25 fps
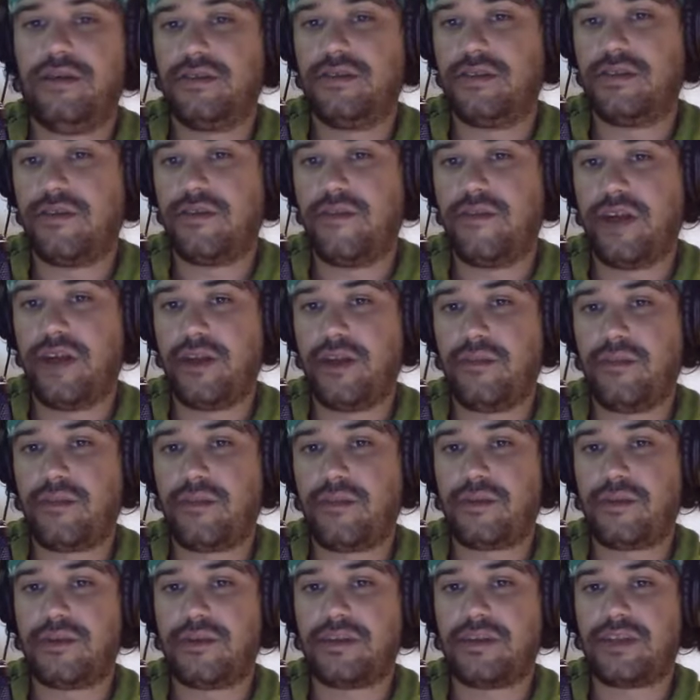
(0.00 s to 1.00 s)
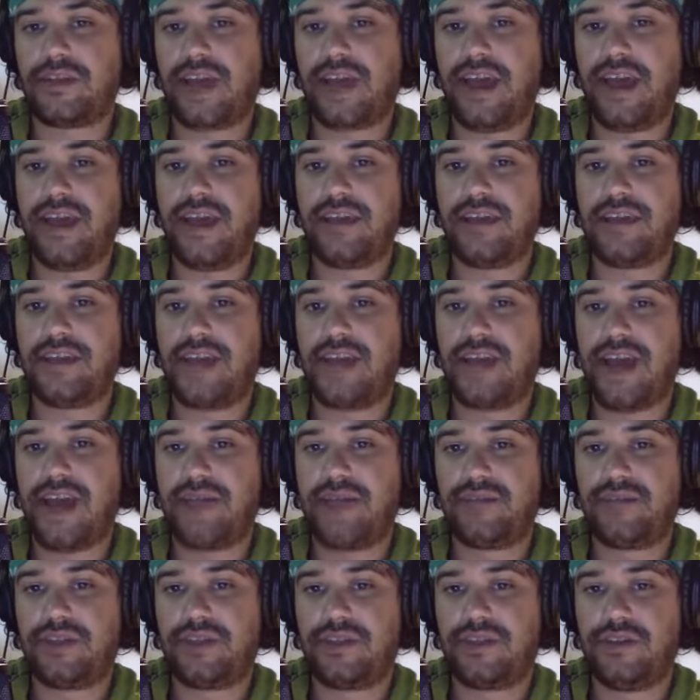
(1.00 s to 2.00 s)
developers, and
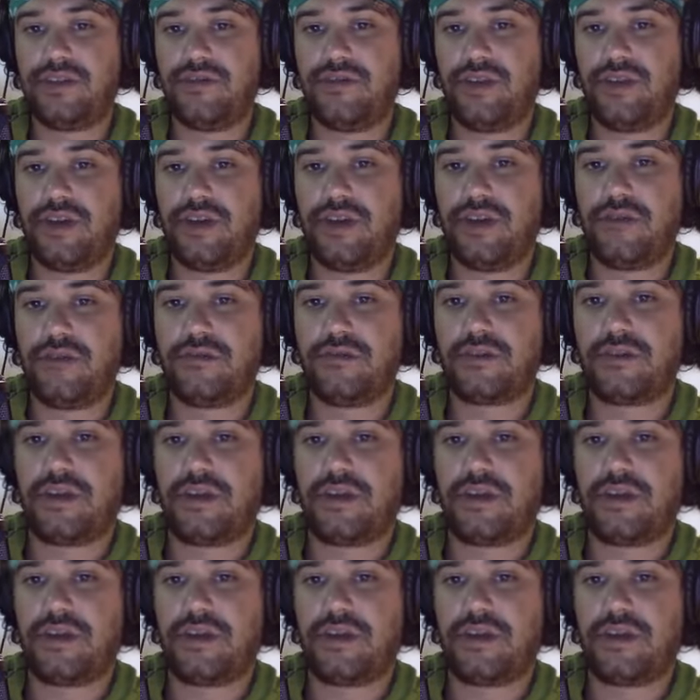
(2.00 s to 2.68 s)
Tab Studios,